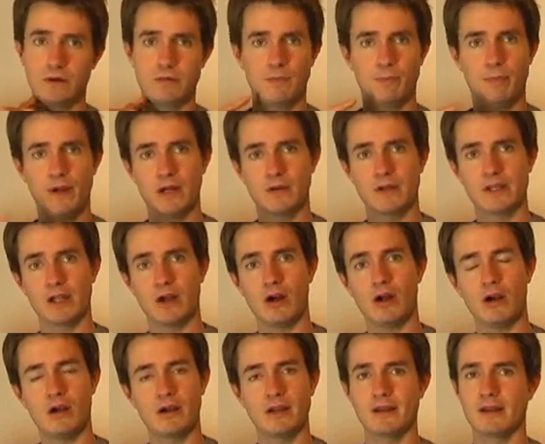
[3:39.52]
pounding
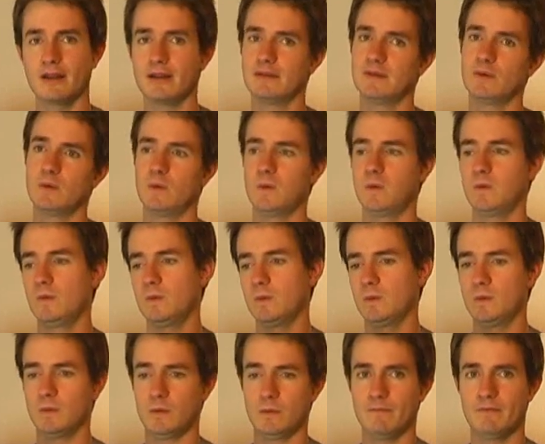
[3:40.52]
heart, and
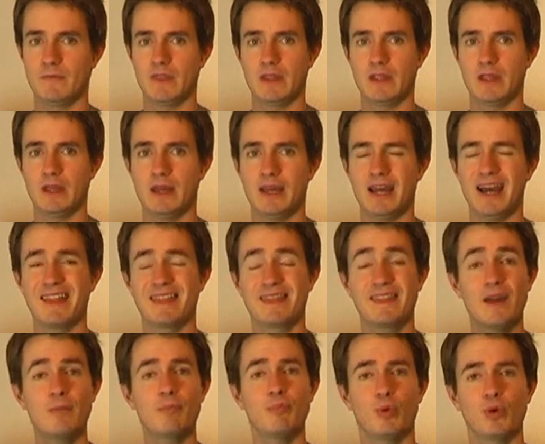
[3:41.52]
then at
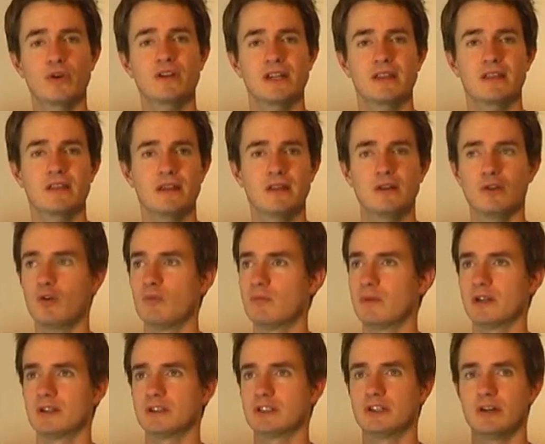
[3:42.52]
that point I think, oh
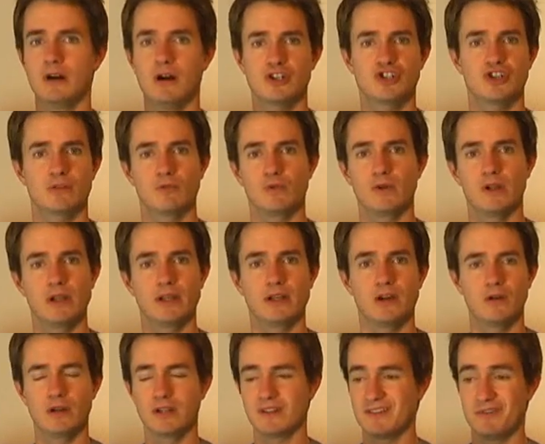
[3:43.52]
my gosh, I'm really
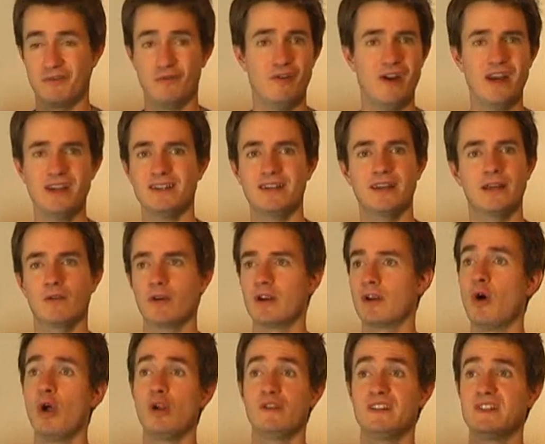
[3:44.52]
going to faint here, and
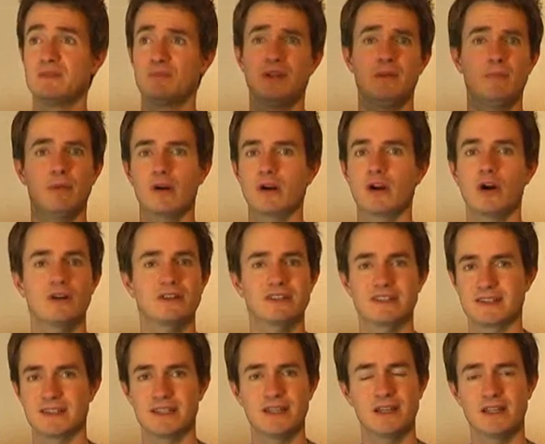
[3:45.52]
all these people are going to
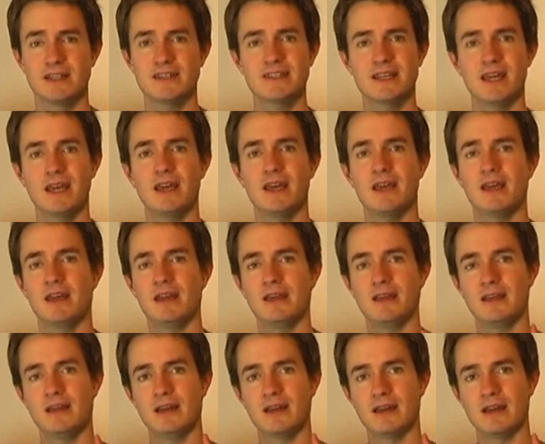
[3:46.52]
see this.
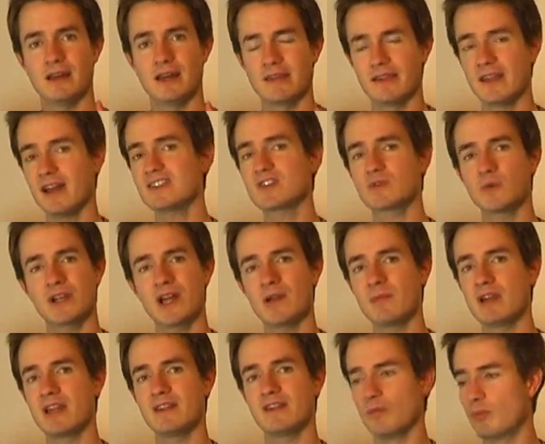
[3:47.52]
And that's when I
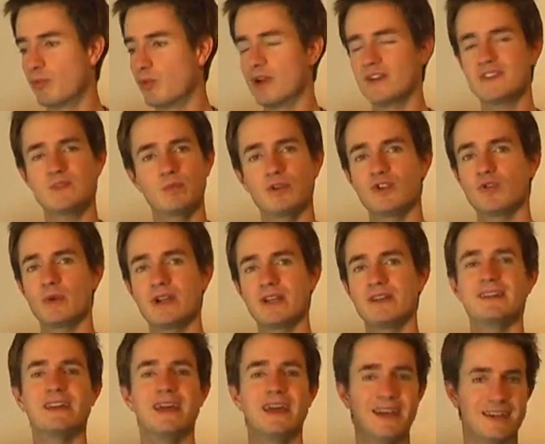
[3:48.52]
made the bridge between
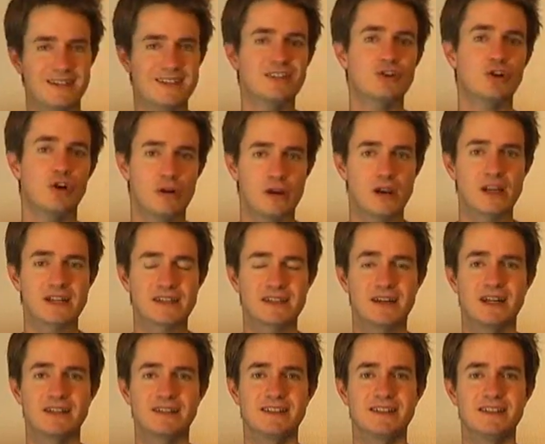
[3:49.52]
the external
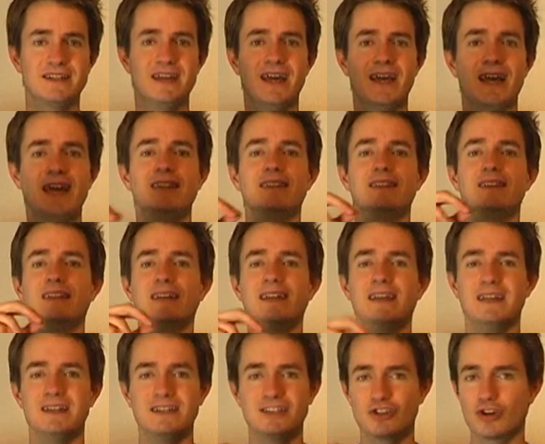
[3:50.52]
anxiety and the
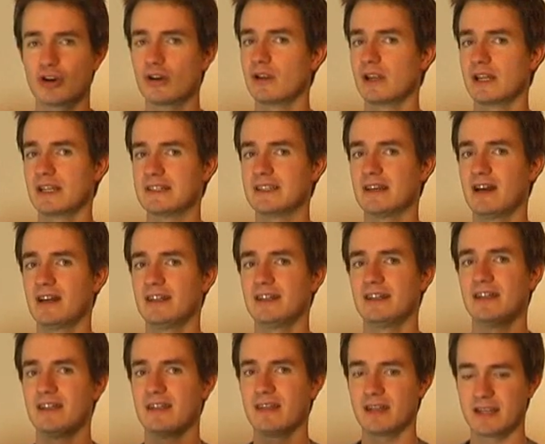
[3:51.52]
internal anxiety,
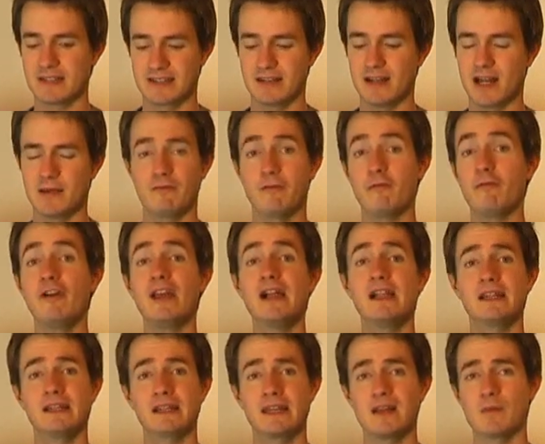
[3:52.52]
the things that I'm
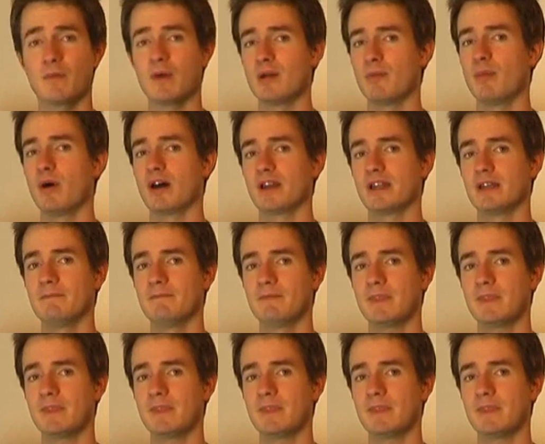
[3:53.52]
feeling in my body.